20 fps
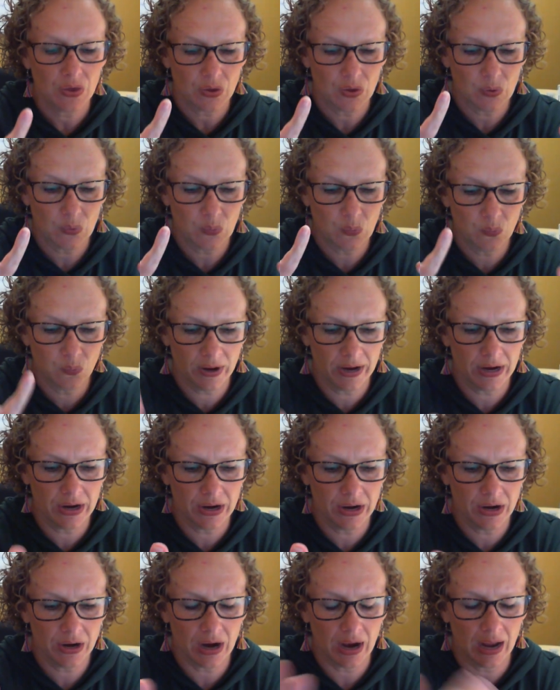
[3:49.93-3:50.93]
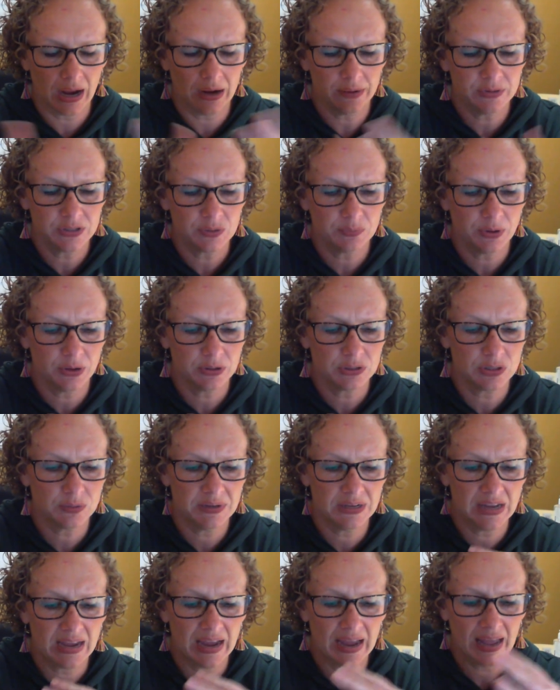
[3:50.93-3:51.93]
where I was supposed to
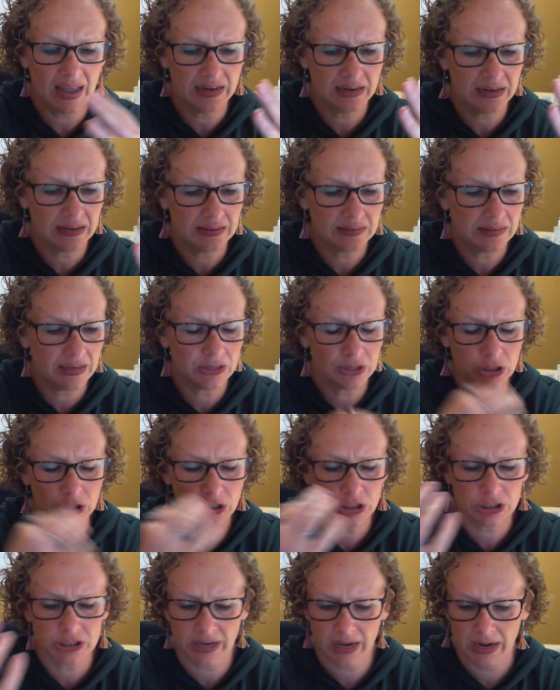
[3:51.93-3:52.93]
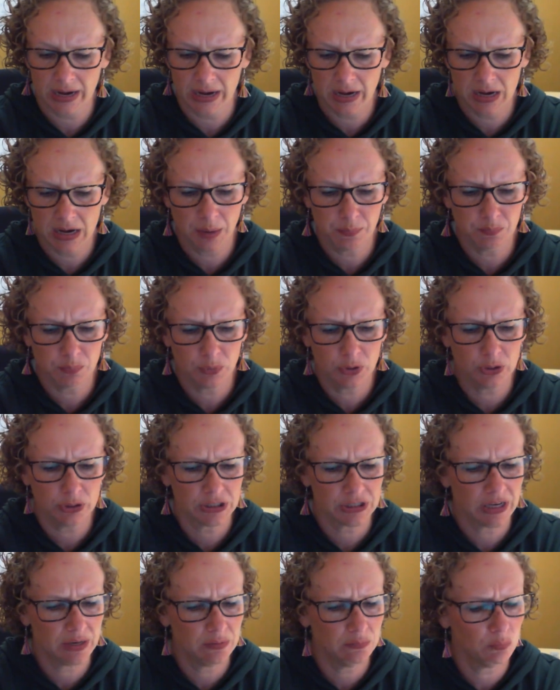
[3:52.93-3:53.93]
be adding letters and numbers
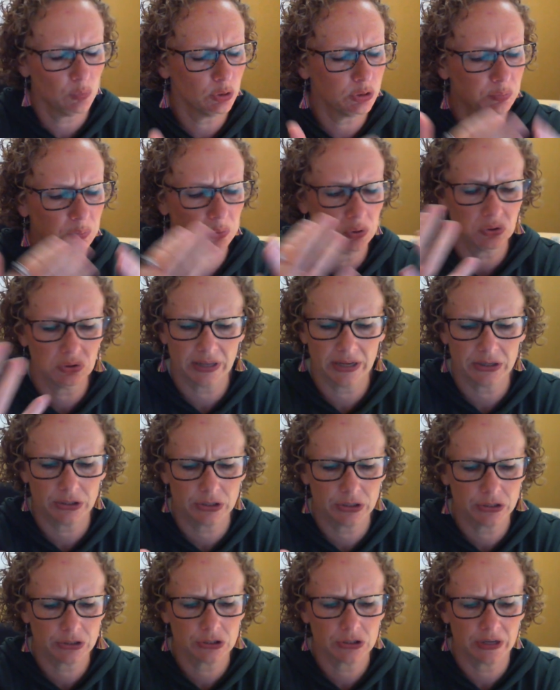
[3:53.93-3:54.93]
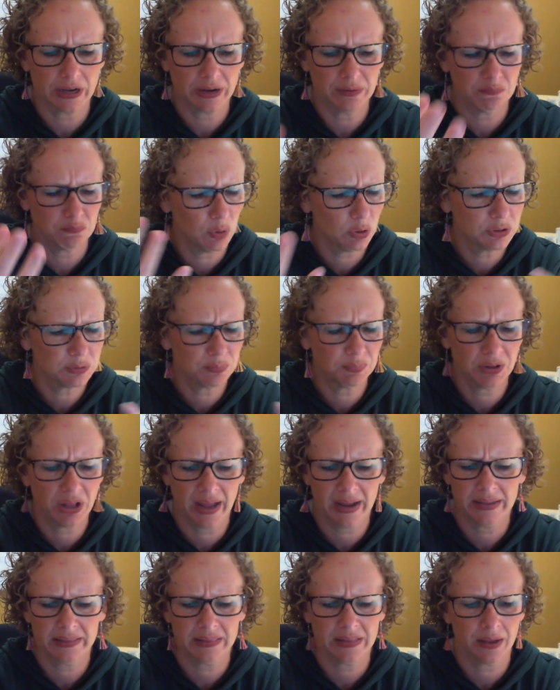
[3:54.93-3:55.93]
and multiple letters and
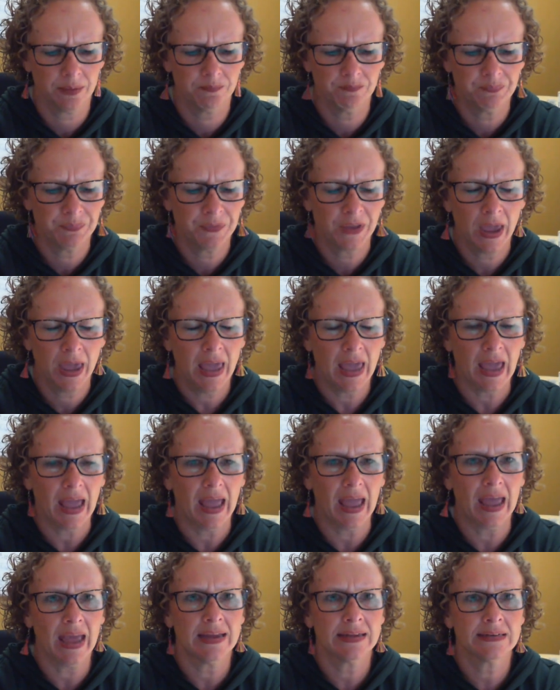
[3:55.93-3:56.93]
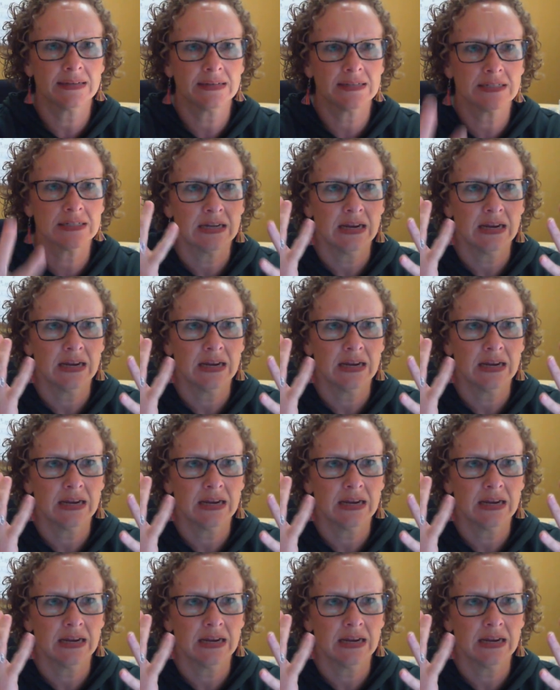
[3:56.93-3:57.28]
multiplying them, and